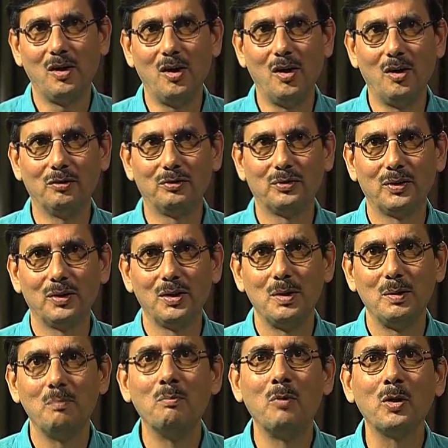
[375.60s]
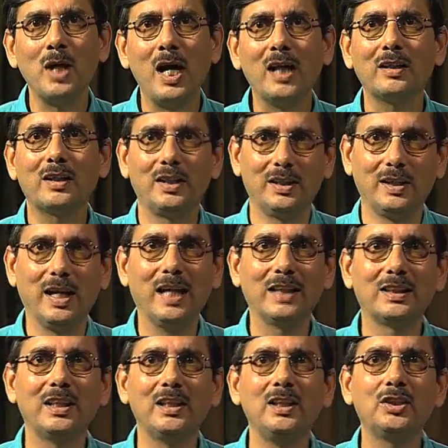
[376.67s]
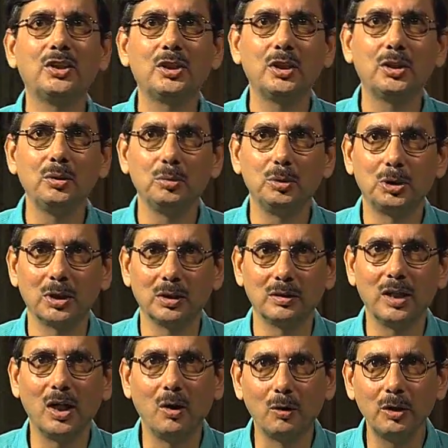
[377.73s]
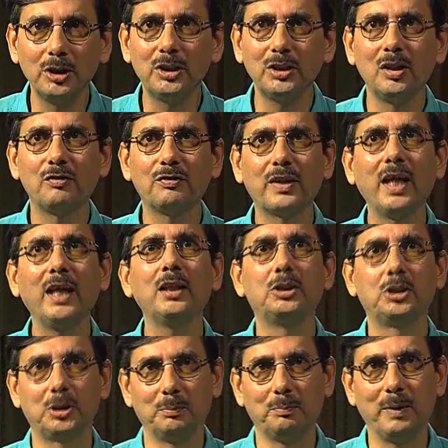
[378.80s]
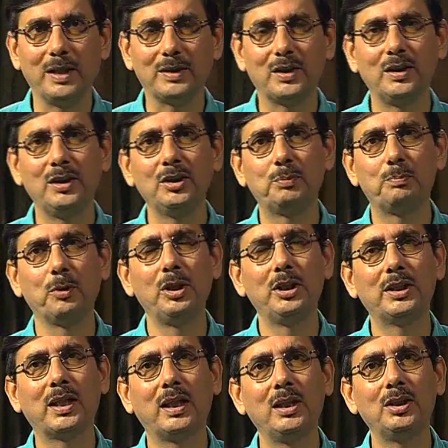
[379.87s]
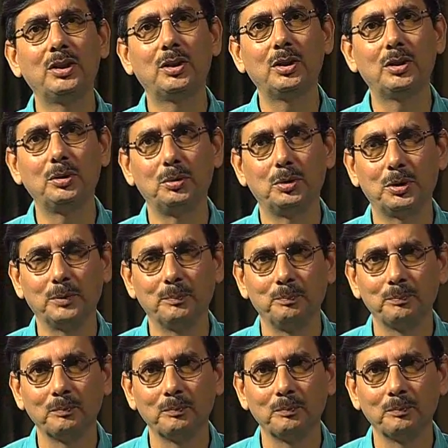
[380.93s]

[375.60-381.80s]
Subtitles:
of monarchy as an institution, the origin of kingship as an political institution,